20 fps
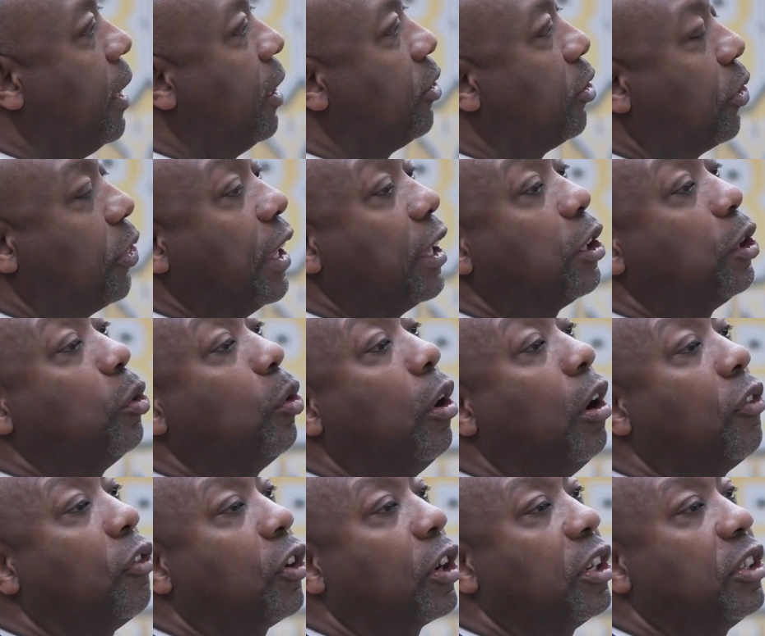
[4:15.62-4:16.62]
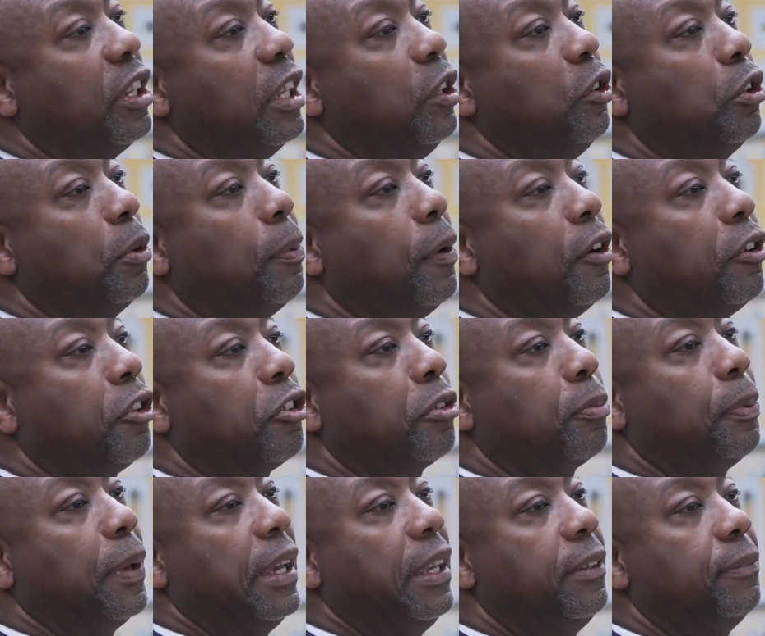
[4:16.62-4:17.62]
So thank you all for continuing to
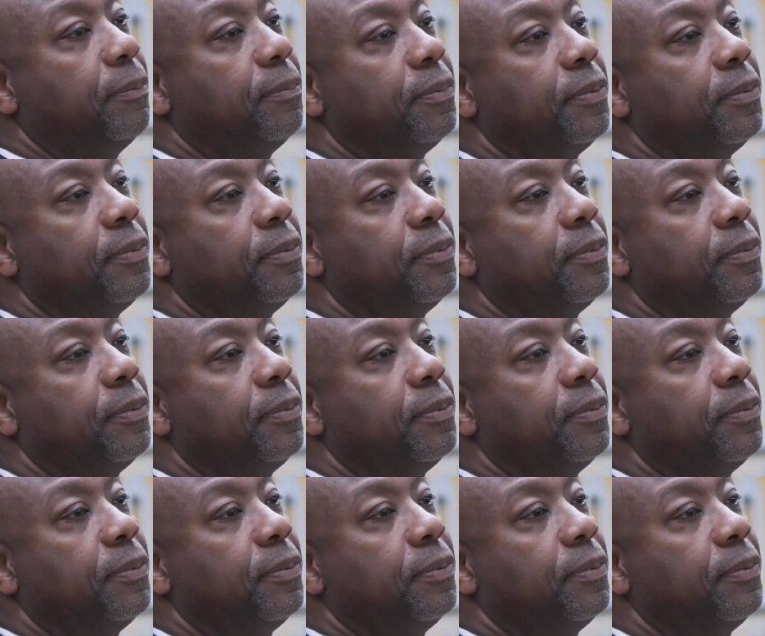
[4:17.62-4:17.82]
participate